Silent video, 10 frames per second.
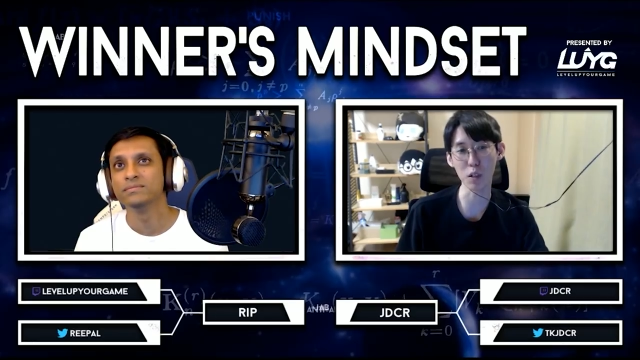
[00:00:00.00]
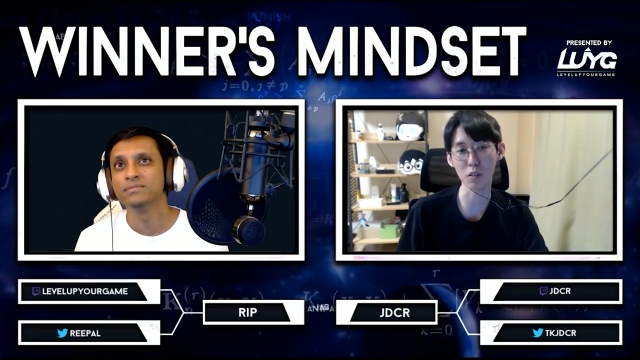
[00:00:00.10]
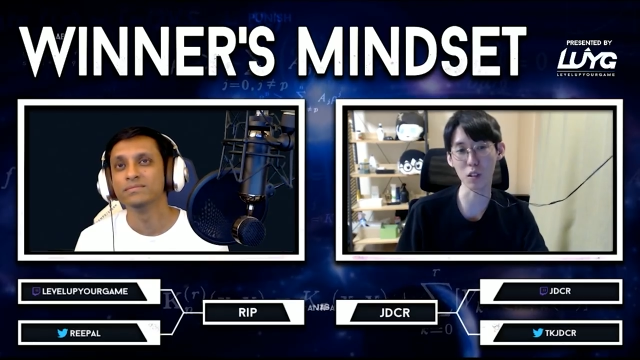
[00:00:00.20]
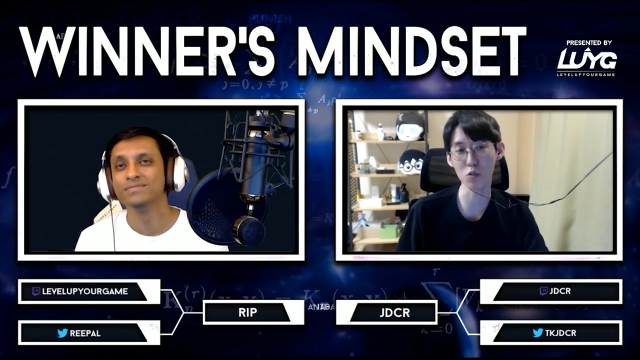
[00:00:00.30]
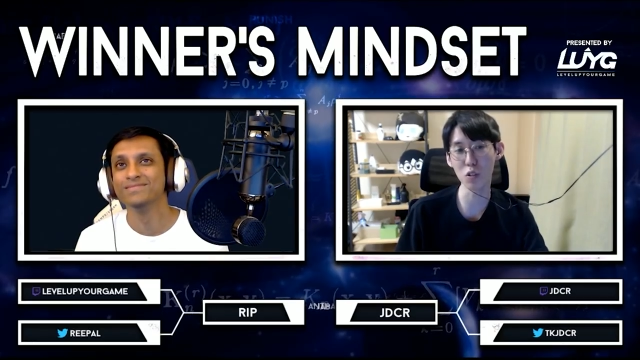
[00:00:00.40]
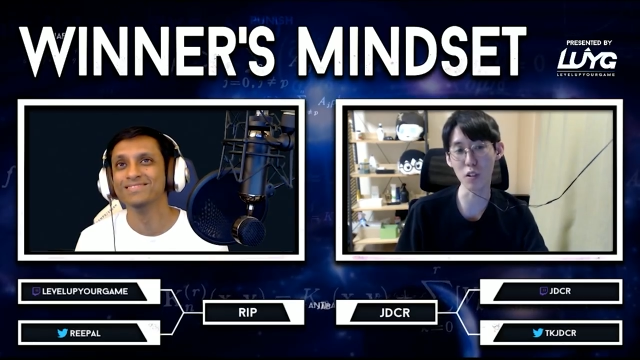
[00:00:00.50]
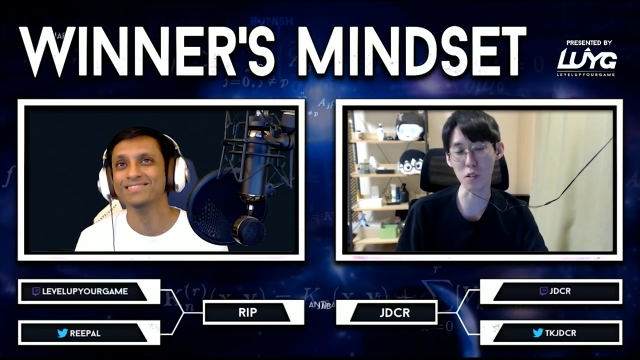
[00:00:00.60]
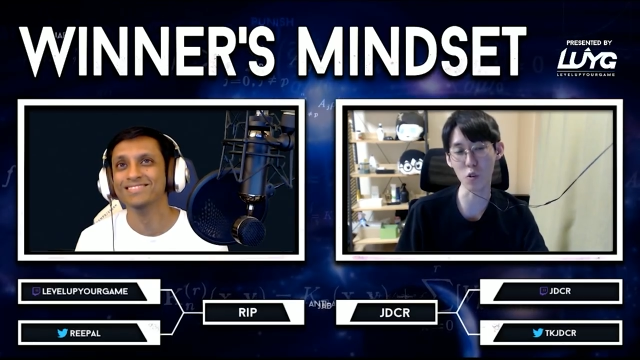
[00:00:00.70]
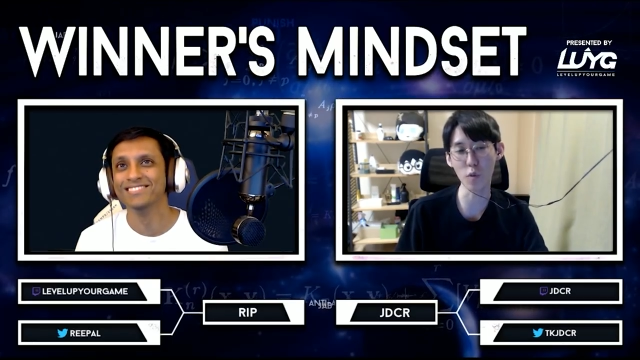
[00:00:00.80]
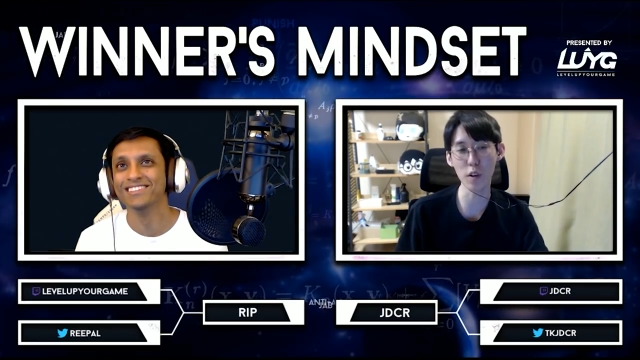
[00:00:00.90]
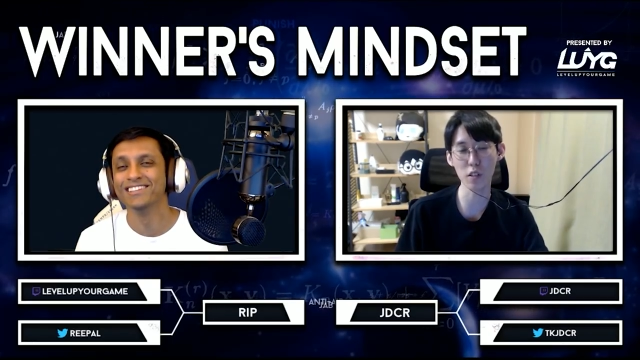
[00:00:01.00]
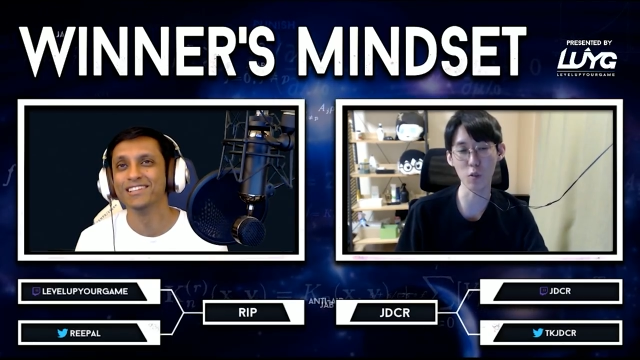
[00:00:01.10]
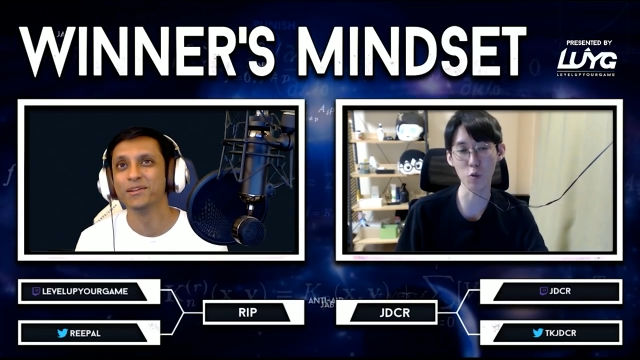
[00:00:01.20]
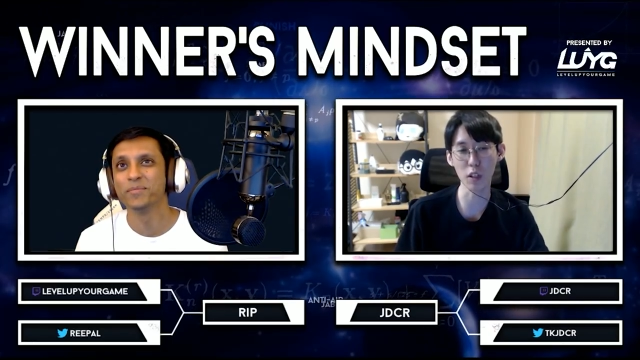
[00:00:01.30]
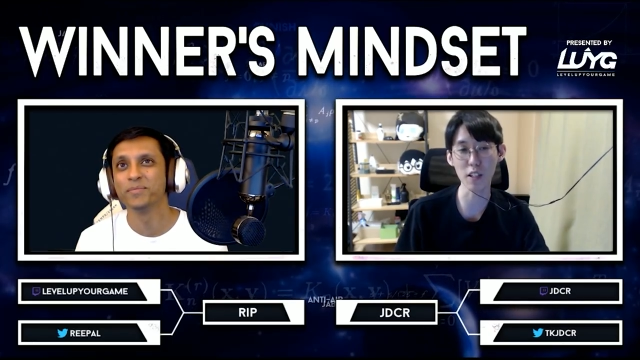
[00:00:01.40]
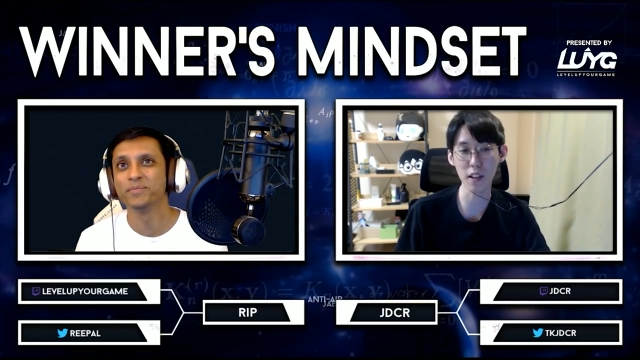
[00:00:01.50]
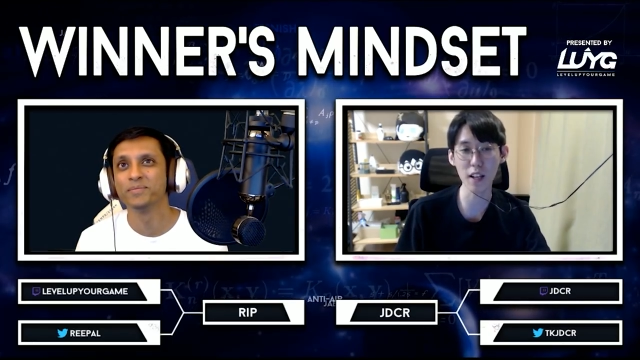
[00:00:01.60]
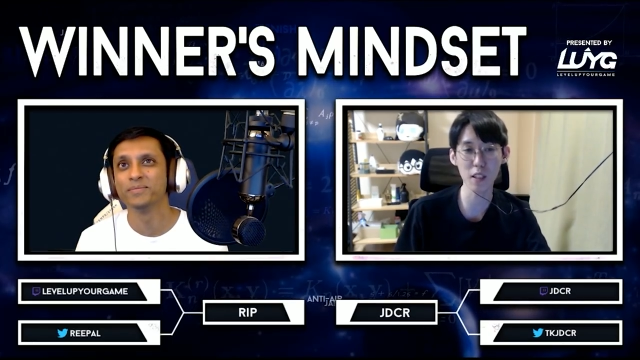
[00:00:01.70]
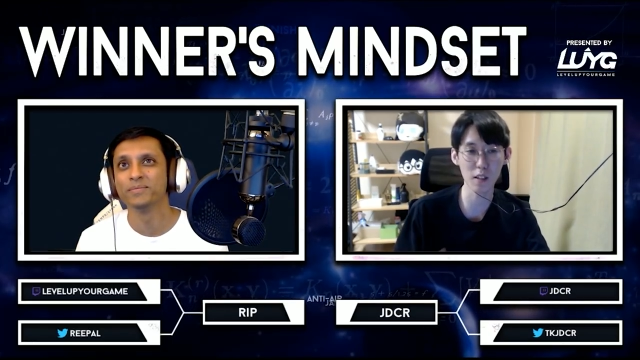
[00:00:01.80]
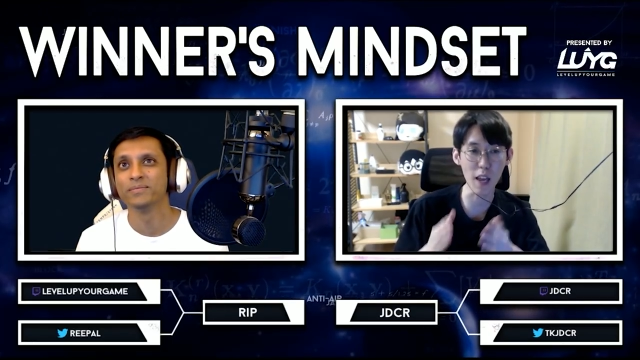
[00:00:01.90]
Speaker 1: uh, you know it's obvious that you can size the
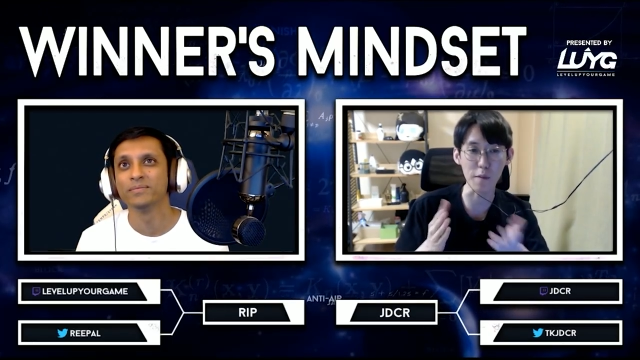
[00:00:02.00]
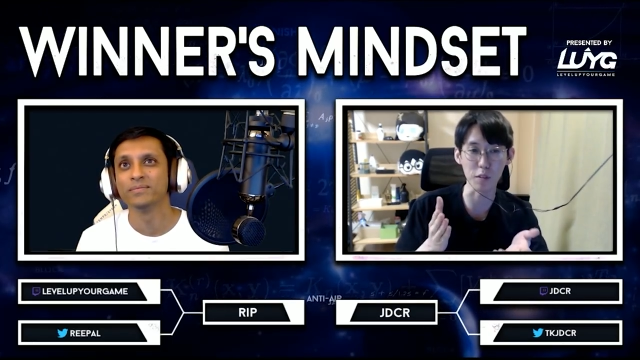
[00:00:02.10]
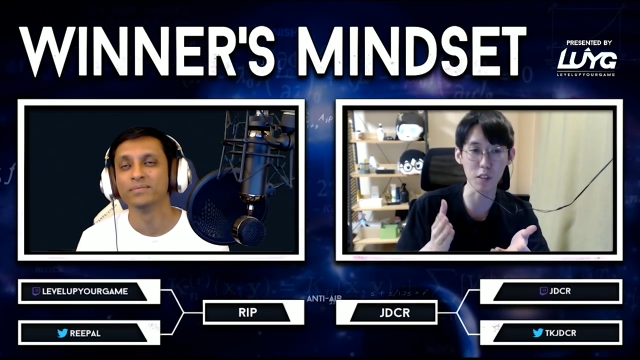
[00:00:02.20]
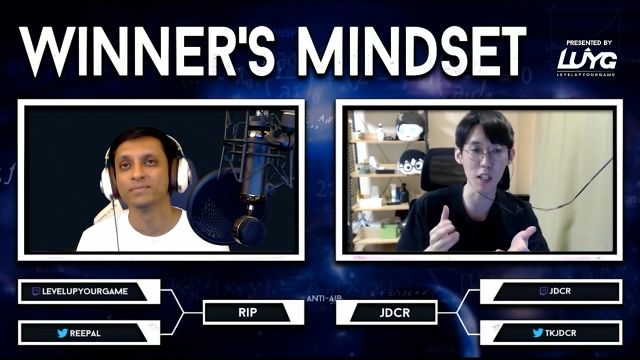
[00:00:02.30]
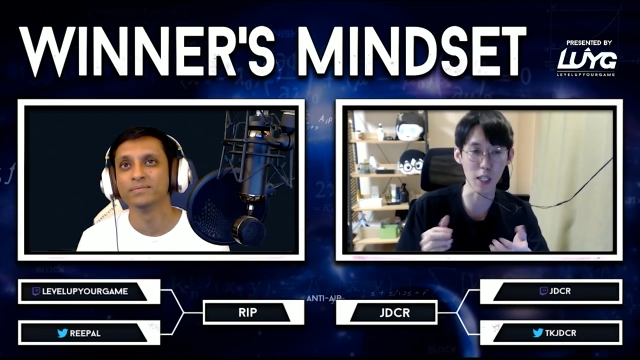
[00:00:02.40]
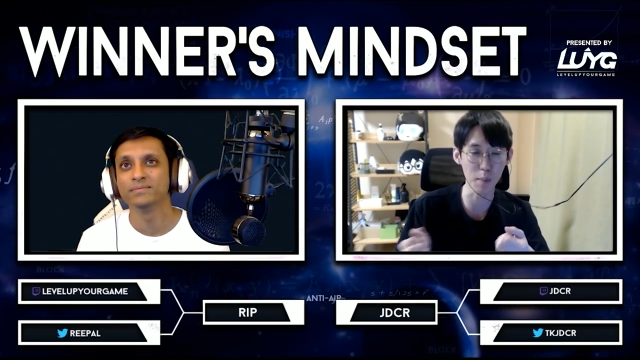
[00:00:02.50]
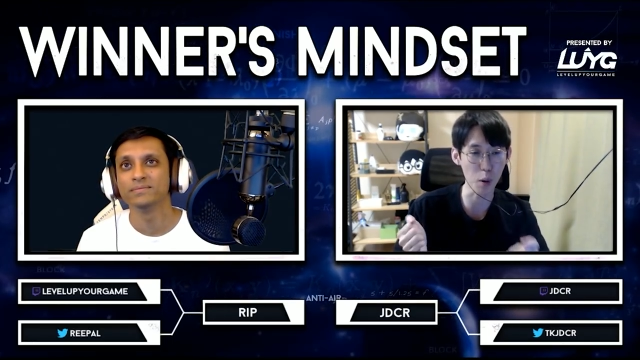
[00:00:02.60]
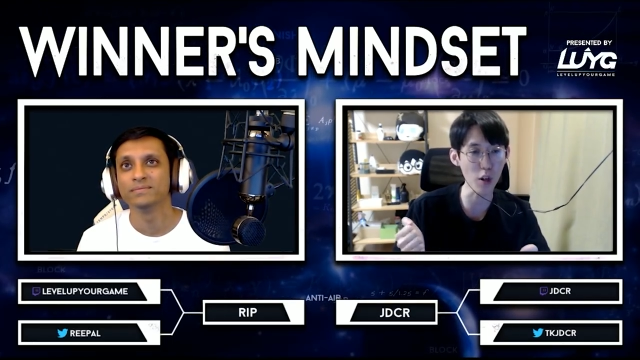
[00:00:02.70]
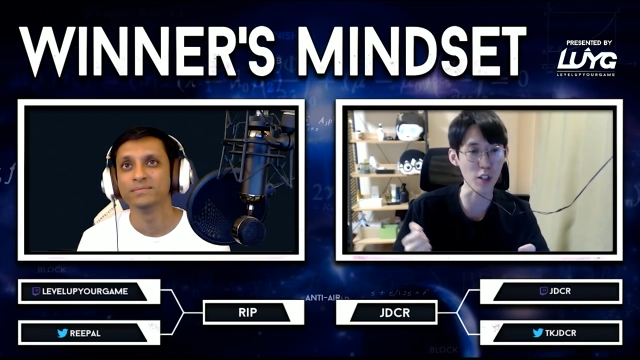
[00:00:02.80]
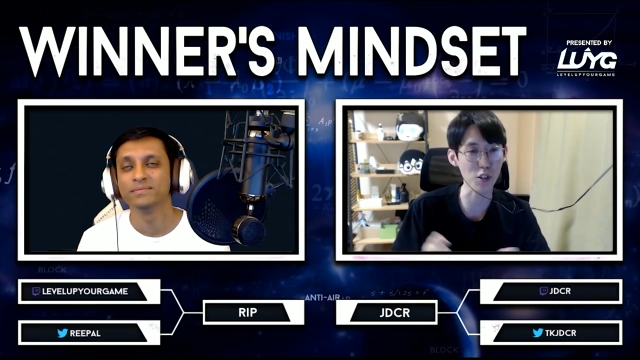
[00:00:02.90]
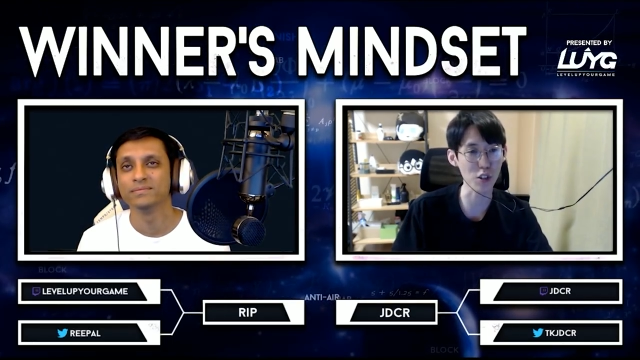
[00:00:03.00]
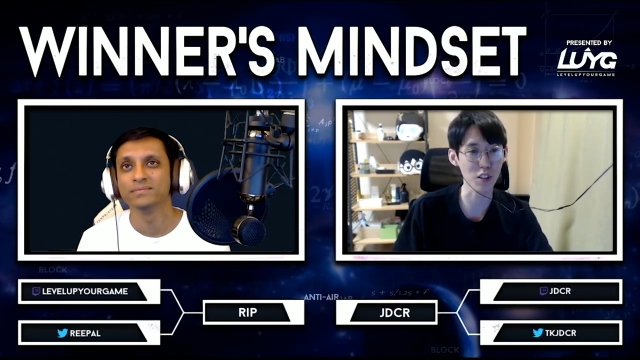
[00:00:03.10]
left, yeah, and then punish.